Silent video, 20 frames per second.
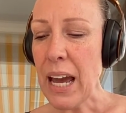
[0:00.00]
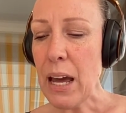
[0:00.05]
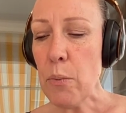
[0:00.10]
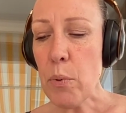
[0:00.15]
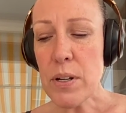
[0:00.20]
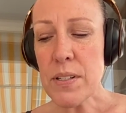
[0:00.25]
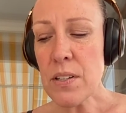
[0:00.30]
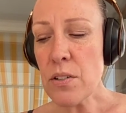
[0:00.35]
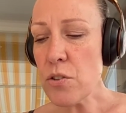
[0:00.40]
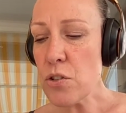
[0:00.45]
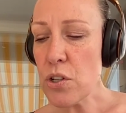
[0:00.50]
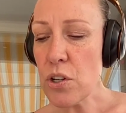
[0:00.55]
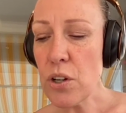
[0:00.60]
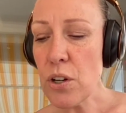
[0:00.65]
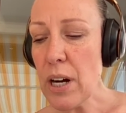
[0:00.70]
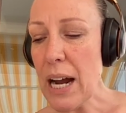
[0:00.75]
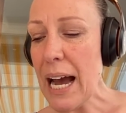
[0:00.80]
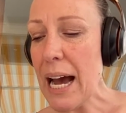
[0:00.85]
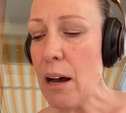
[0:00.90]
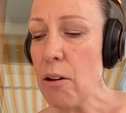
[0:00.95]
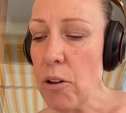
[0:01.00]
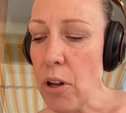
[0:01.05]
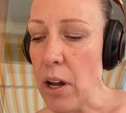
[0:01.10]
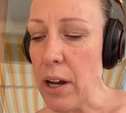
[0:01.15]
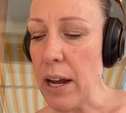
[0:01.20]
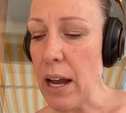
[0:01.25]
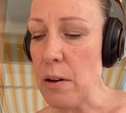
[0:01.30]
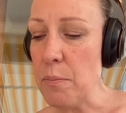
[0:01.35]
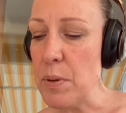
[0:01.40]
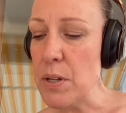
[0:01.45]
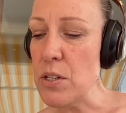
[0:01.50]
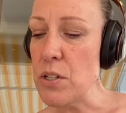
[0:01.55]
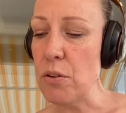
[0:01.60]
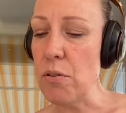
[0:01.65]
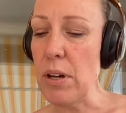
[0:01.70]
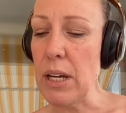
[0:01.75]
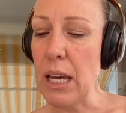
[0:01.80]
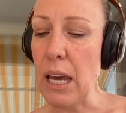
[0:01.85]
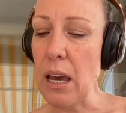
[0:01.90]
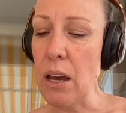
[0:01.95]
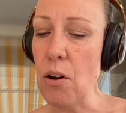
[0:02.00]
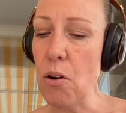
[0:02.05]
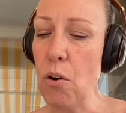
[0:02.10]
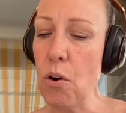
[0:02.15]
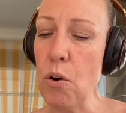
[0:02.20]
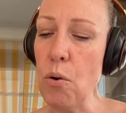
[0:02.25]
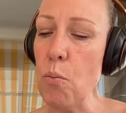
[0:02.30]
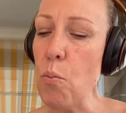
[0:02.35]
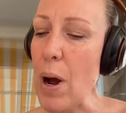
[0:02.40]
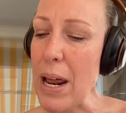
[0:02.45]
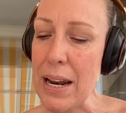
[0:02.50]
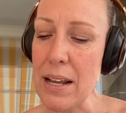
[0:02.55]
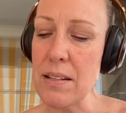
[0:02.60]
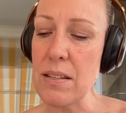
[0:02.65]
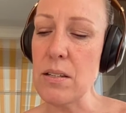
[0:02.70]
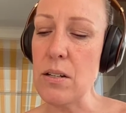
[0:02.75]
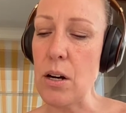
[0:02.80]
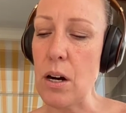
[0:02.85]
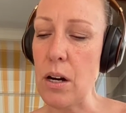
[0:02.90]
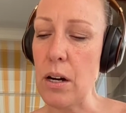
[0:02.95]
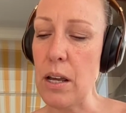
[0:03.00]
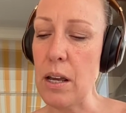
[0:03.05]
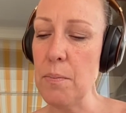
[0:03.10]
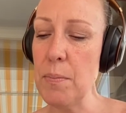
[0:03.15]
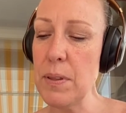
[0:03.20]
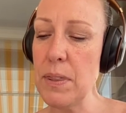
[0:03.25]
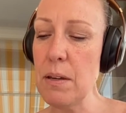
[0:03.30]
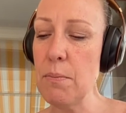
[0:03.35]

I wasn't sure how long I'd been doing it or when it started,